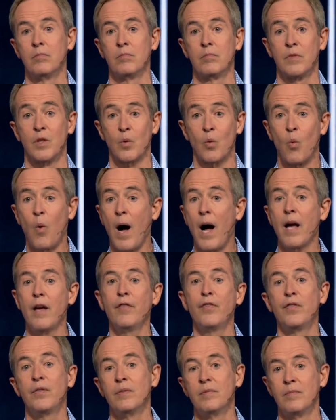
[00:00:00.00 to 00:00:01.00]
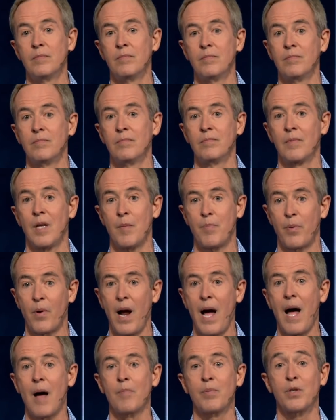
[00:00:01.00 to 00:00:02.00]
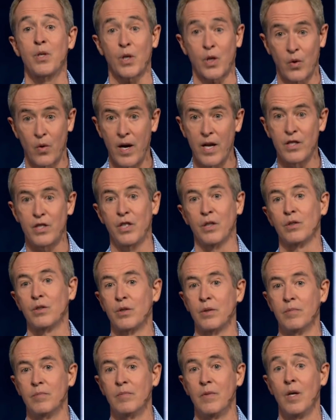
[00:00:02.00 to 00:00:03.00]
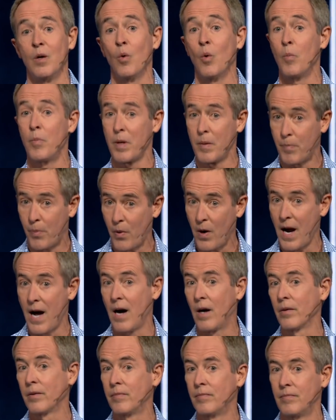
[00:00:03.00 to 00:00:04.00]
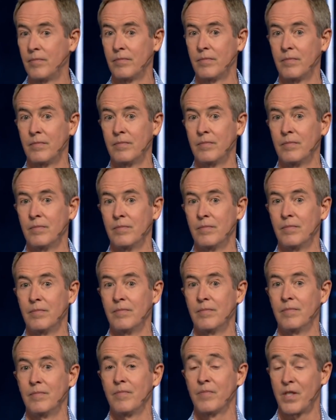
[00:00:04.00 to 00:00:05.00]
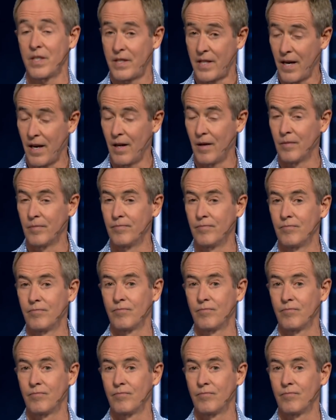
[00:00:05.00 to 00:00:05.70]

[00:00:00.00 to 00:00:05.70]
your wife, and perhaps your grandchildren will be proud to tell.